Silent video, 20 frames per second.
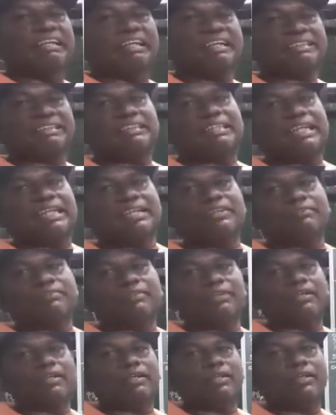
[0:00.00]
less
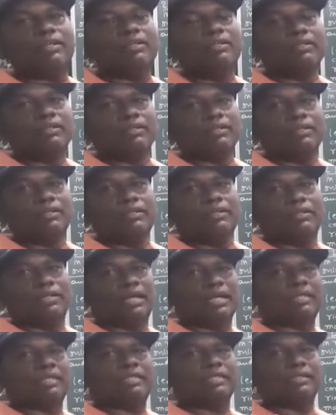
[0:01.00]
rainfall
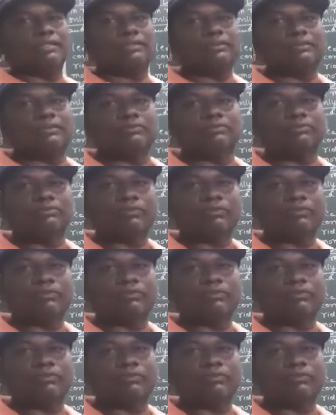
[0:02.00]
occurs,